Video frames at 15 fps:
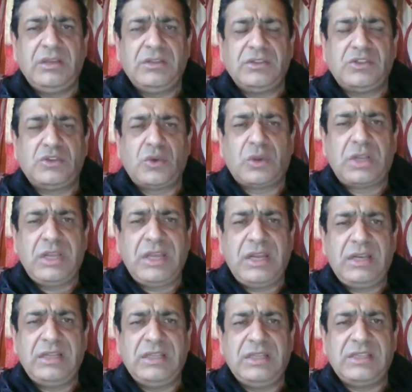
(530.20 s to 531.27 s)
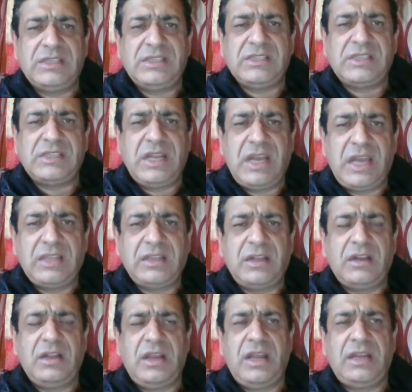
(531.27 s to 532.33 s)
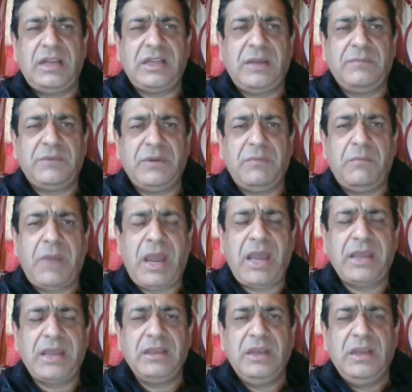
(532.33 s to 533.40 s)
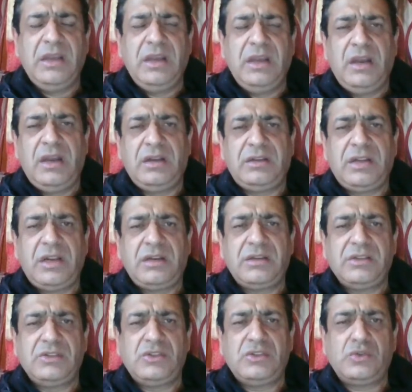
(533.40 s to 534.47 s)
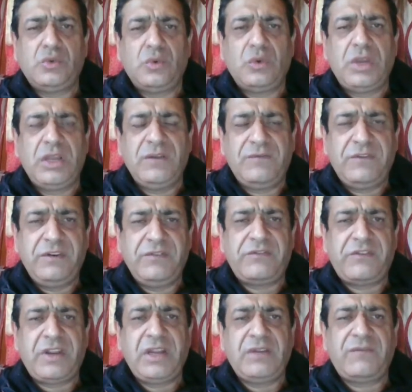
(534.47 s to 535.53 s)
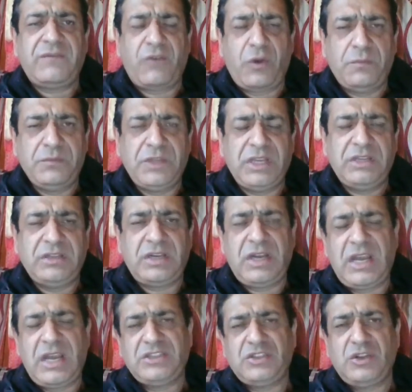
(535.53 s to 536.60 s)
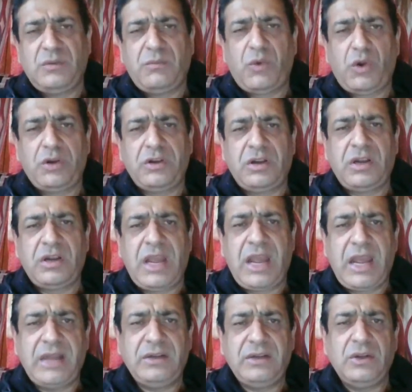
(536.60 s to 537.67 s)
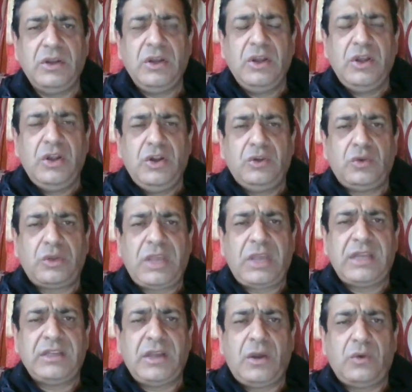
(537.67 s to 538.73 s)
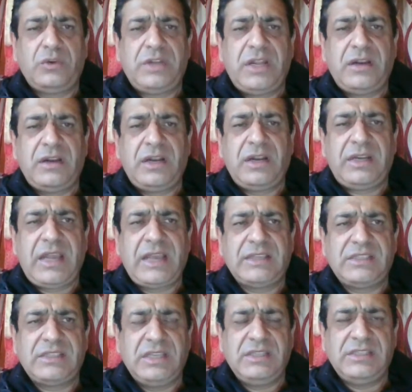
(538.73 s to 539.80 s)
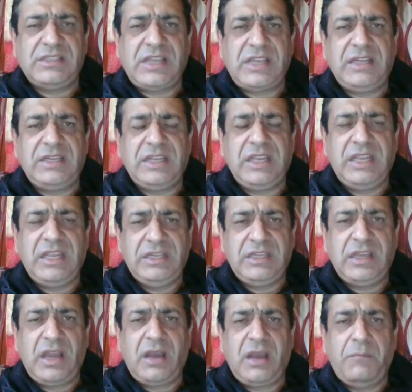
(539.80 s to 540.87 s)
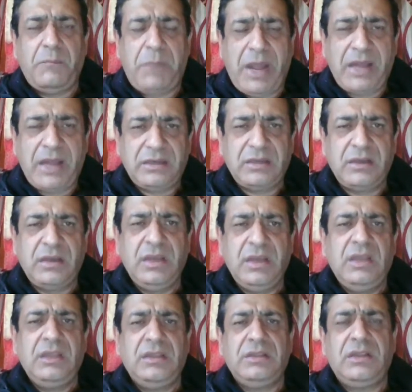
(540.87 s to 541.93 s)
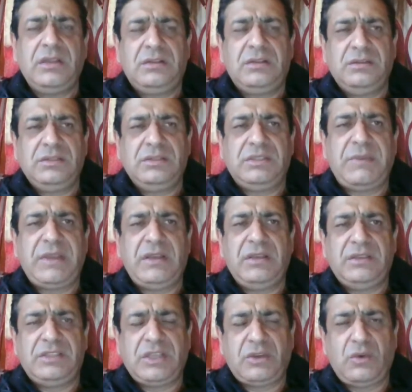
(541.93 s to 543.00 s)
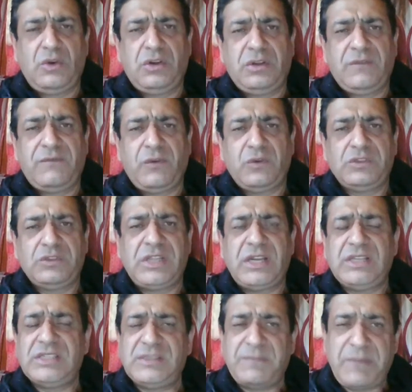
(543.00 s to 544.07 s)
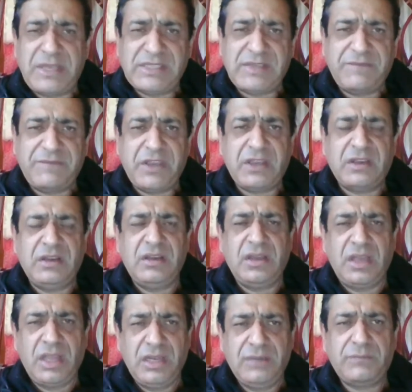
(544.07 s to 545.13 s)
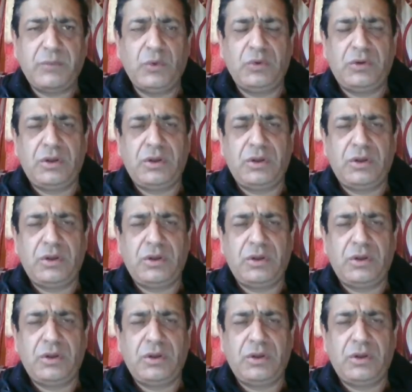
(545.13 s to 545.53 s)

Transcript: So clearly, this is another attempt by terrorists to infiltrate from the international border and to carry out terror attacks inside India. But the security forces had a specific input